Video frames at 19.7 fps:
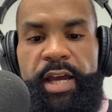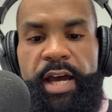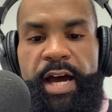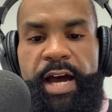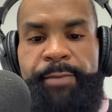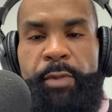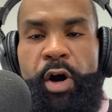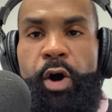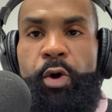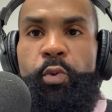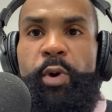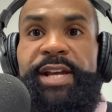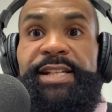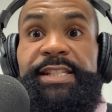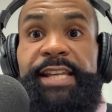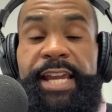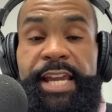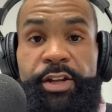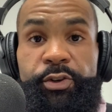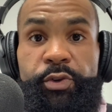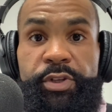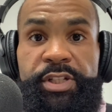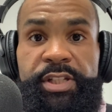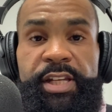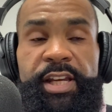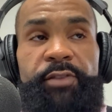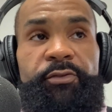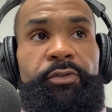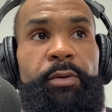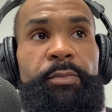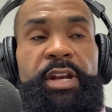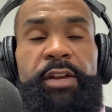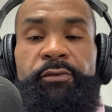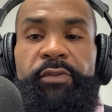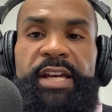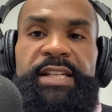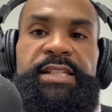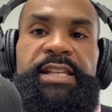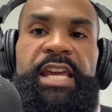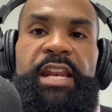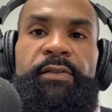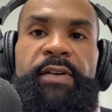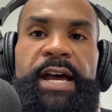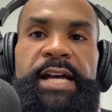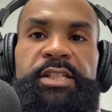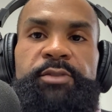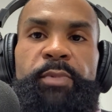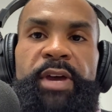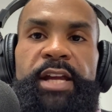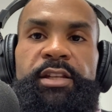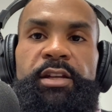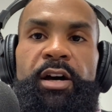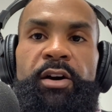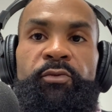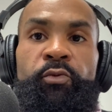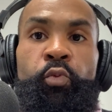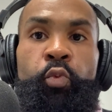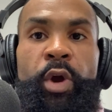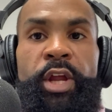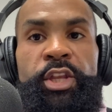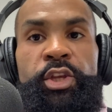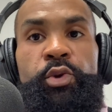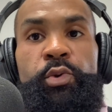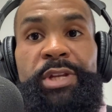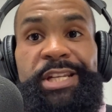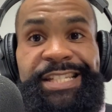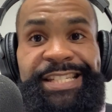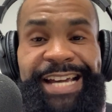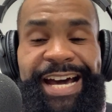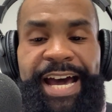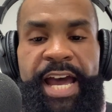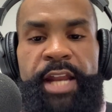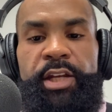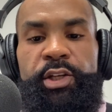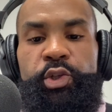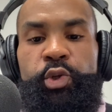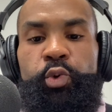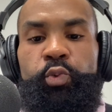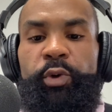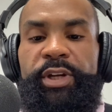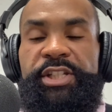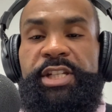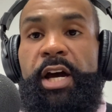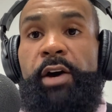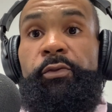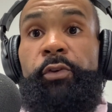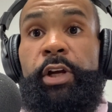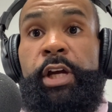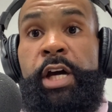I'm always interested from an investigative aspect of when you decide to reach out for